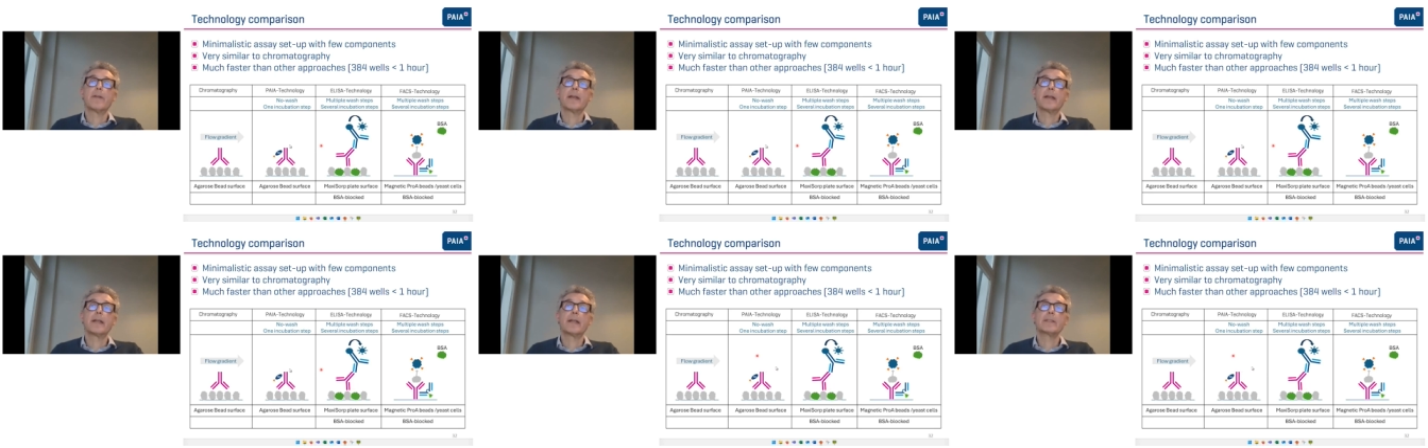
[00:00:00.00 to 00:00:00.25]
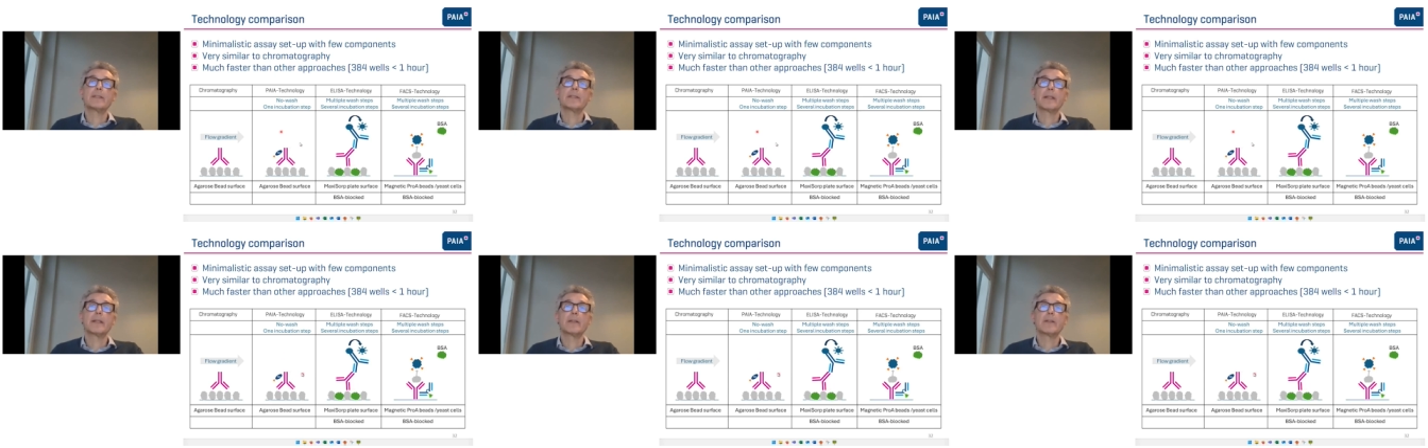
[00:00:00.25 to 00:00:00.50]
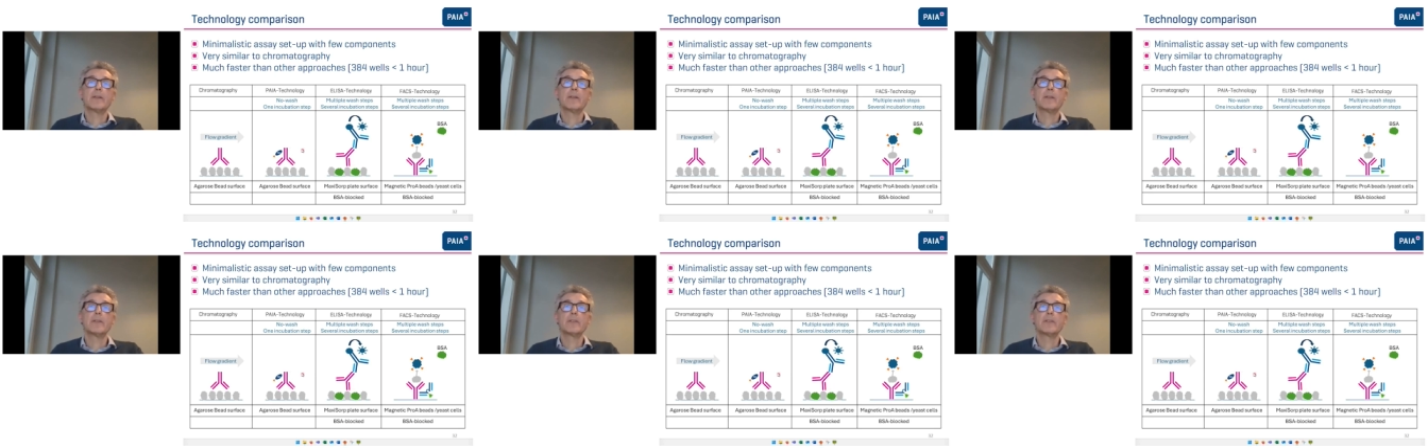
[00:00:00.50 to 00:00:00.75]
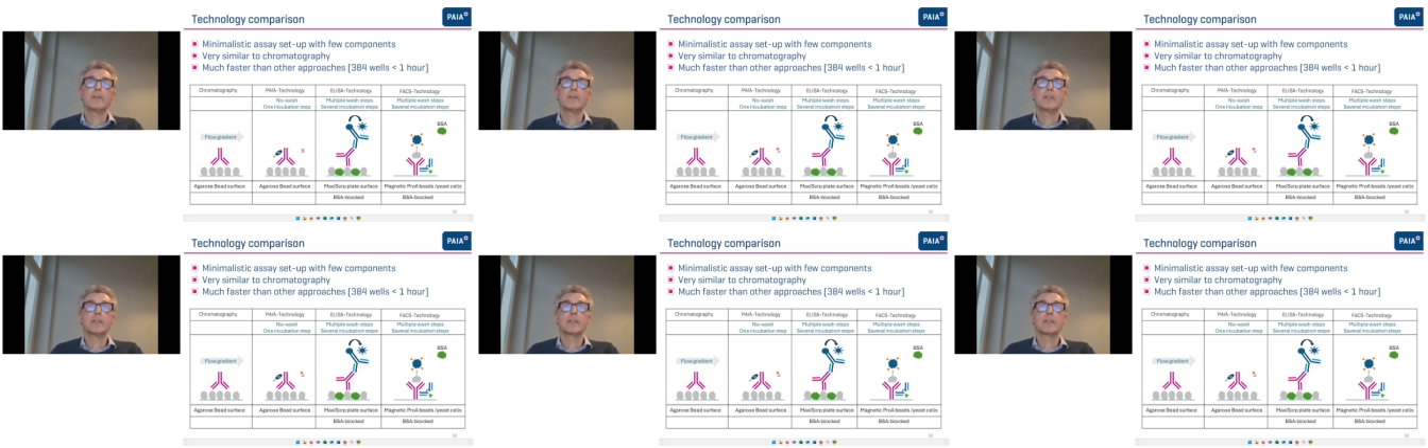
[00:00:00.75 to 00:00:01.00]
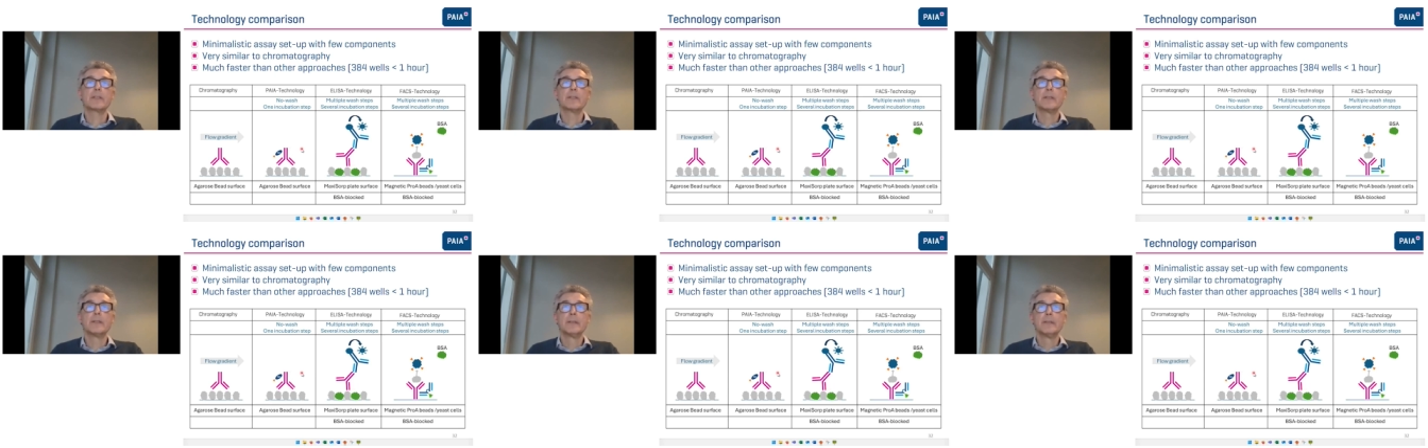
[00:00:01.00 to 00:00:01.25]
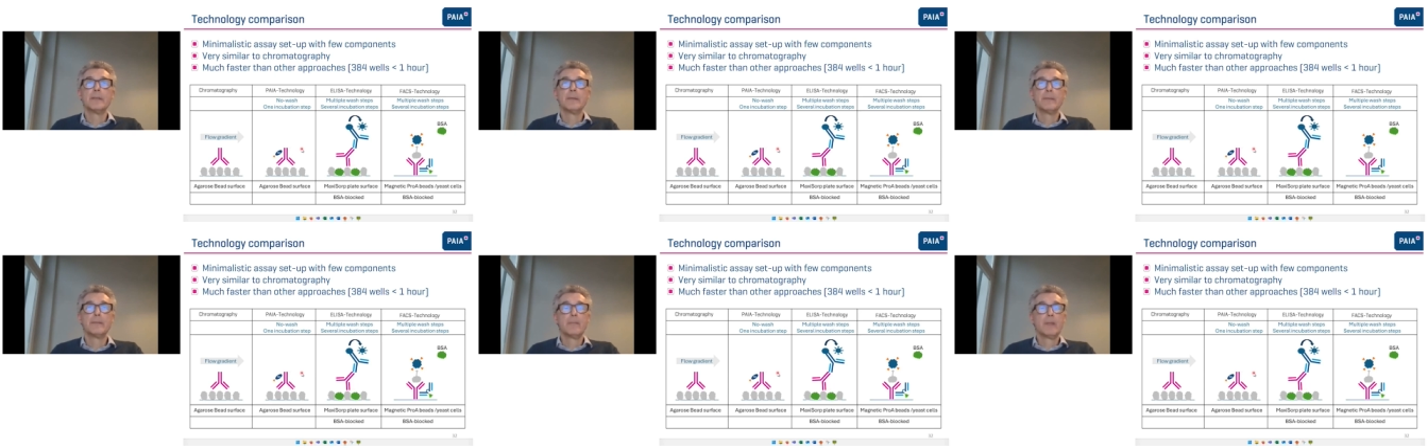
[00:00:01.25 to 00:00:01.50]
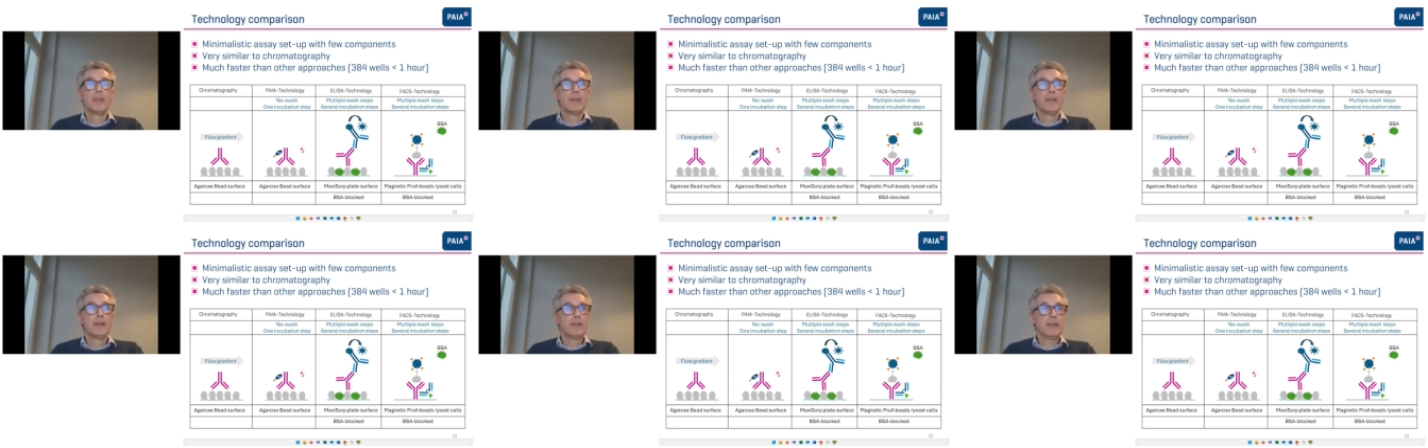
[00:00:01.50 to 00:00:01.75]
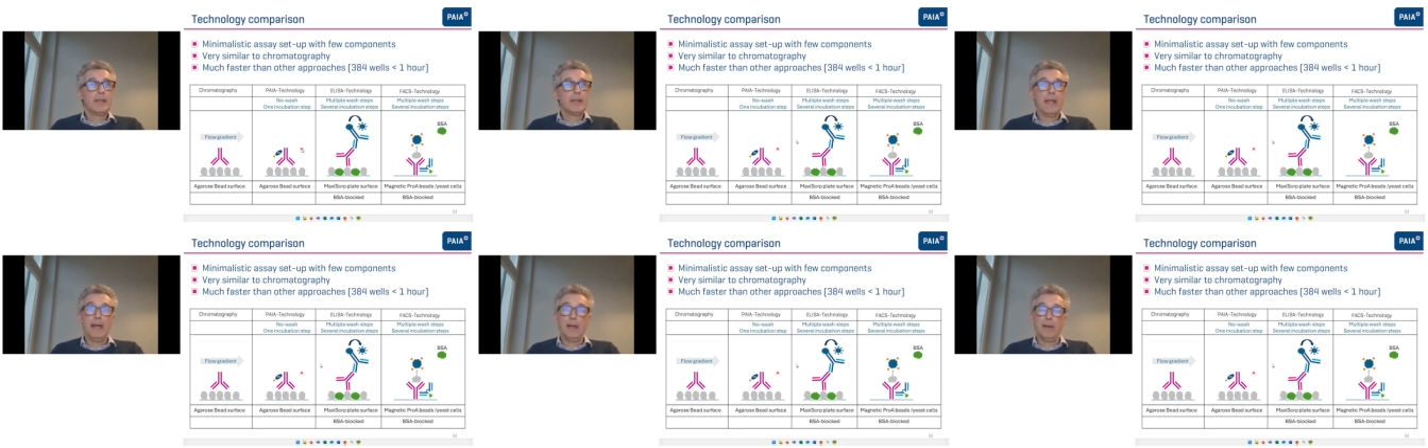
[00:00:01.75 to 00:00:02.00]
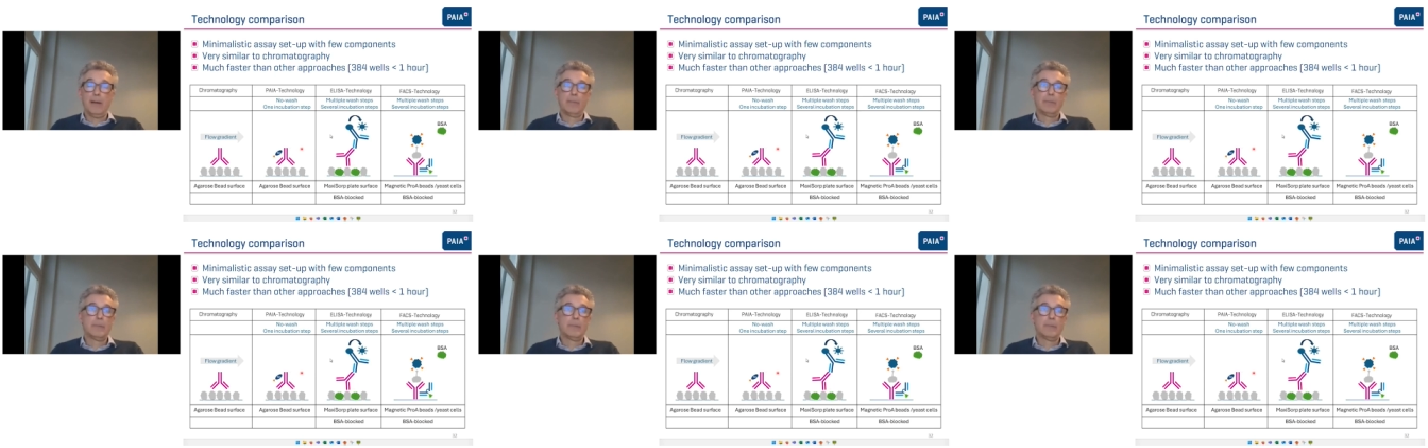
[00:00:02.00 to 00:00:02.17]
fax technologies, yeah,